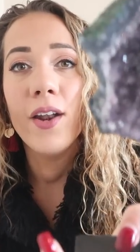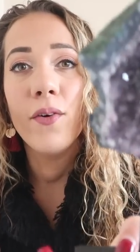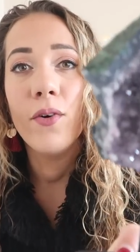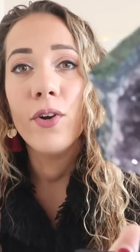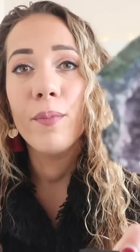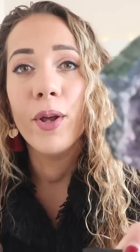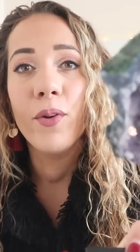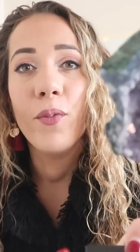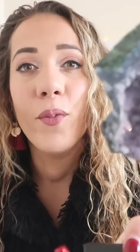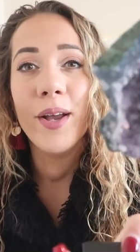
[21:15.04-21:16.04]
an
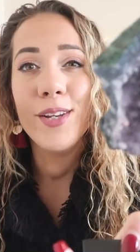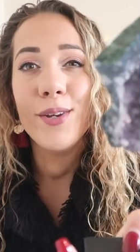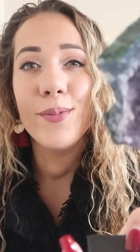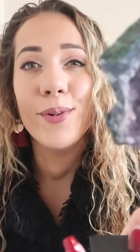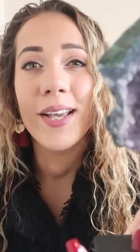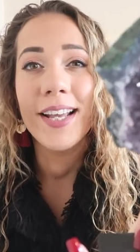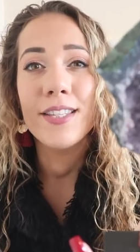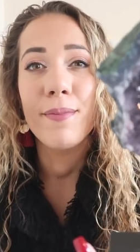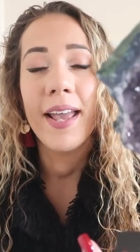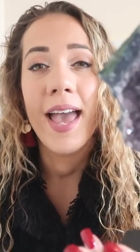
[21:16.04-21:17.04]
ornament when you walk
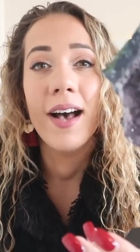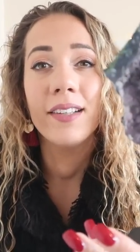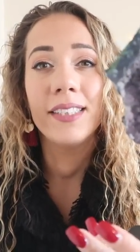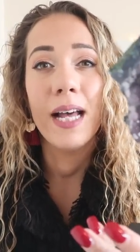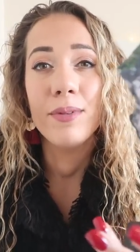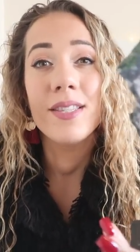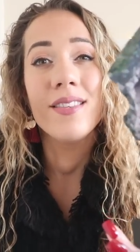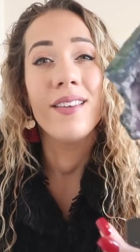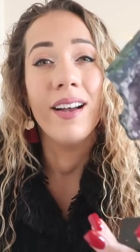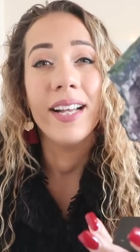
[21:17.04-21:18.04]
into my house. That was
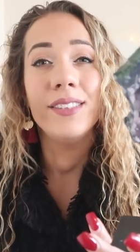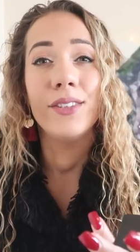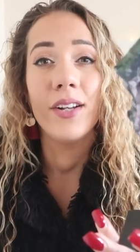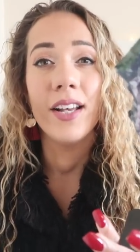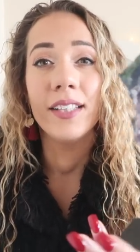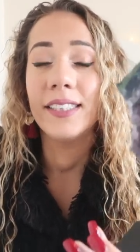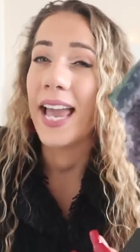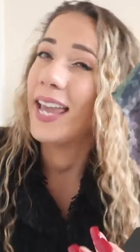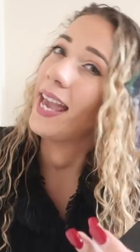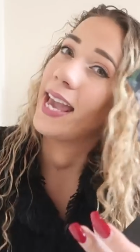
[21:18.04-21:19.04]
$9,
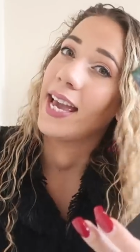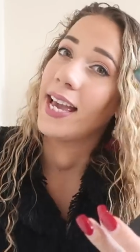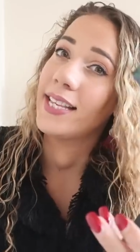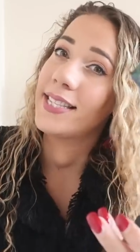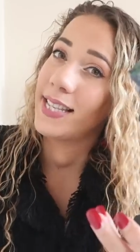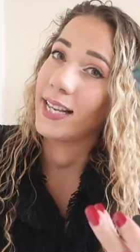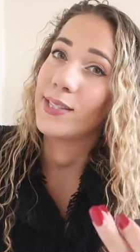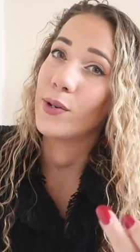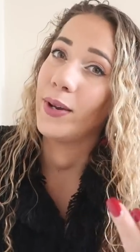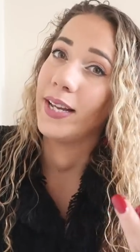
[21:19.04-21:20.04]
AKA
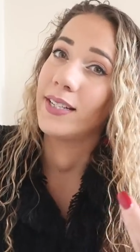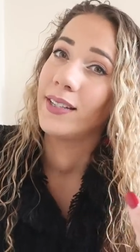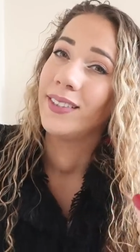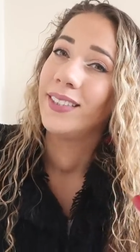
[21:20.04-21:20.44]
£6.